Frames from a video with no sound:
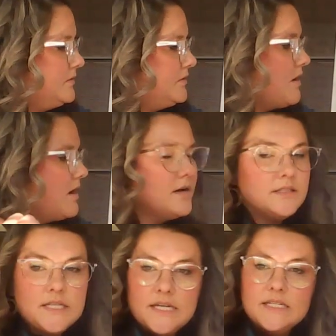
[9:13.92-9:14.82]
so
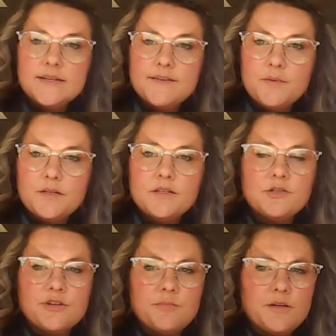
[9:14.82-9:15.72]
all 10s have been
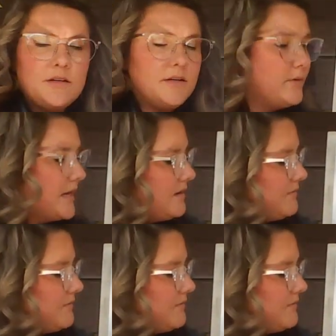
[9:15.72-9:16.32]
distributed. We